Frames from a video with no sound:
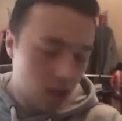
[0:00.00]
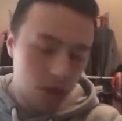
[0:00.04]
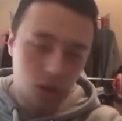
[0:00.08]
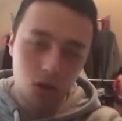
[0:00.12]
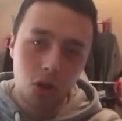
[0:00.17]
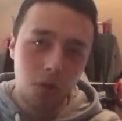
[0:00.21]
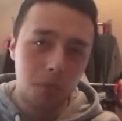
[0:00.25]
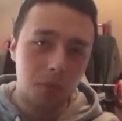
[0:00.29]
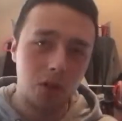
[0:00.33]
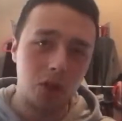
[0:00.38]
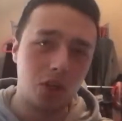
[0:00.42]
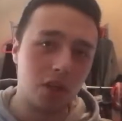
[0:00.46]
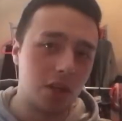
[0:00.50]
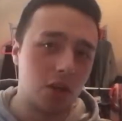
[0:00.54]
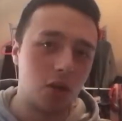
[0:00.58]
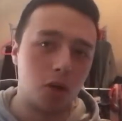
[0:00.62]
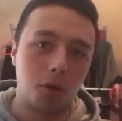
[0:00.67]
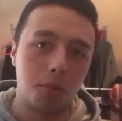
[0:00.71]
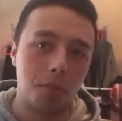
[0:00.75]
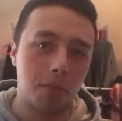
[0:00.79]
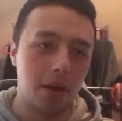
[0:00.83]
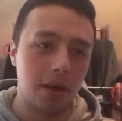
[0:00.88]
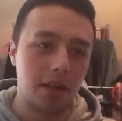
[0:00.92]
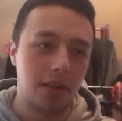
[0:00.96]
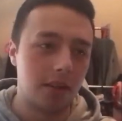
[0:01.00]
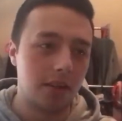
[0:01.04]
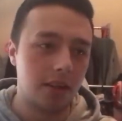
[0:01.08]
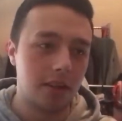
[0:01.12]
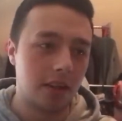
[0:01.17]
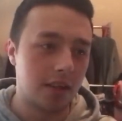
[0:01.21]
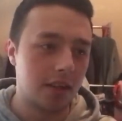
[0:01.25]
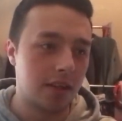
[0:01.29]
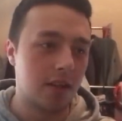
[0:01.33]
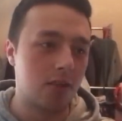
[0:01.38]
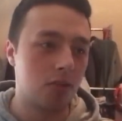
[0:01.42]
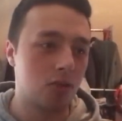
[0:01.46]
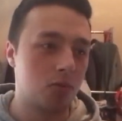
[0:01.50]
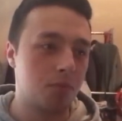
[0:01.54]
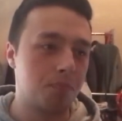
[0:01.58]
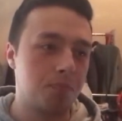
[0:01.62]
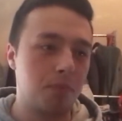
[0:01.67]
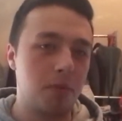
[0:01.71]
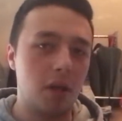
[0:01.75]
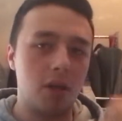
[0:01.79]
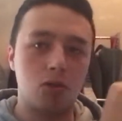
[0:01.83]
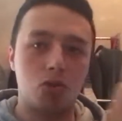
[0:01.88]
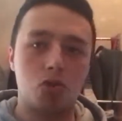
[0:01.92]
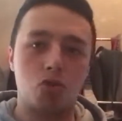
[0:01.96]
Lomachenko, man,
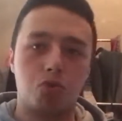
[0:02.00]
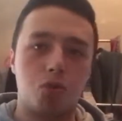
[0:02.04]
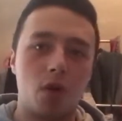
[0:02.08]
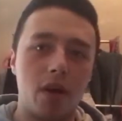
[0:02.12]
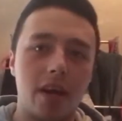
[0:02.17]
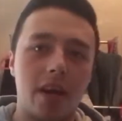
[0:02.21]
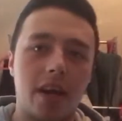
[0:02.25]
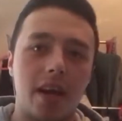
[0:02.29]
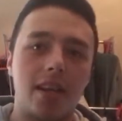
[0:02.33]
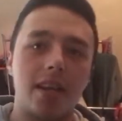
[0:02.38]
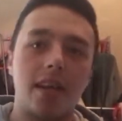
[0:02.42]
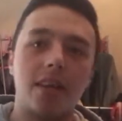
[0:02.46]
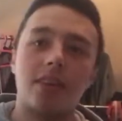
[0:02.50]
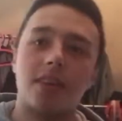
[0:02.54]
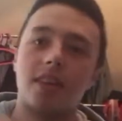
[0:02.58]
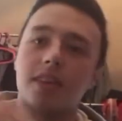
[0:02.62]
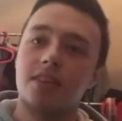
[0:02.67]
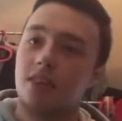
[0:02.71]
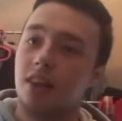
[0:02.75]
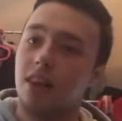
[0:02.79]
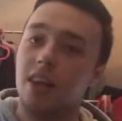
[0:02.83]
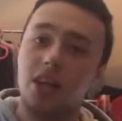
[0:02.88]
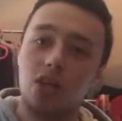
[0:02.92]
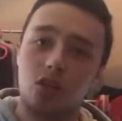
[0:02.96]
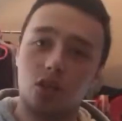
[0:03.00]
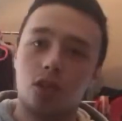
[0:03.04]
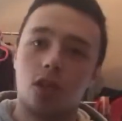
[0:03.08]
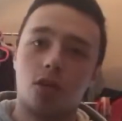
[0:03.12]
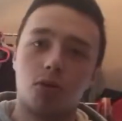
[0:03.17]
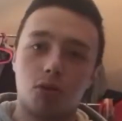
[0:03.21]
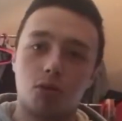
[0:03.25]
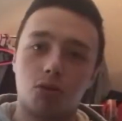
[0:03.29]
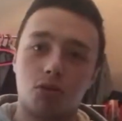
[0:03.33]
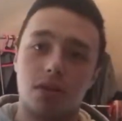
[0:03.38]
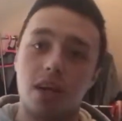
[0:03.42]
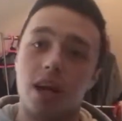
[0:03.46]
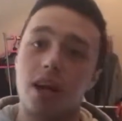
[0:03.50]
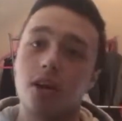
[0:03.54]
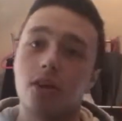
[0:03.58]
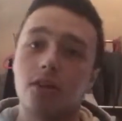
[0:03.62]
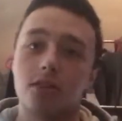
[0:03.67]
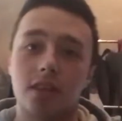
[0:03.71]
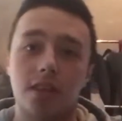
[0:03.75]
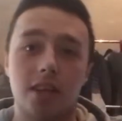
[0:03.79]
there's great, and then there's legendary status,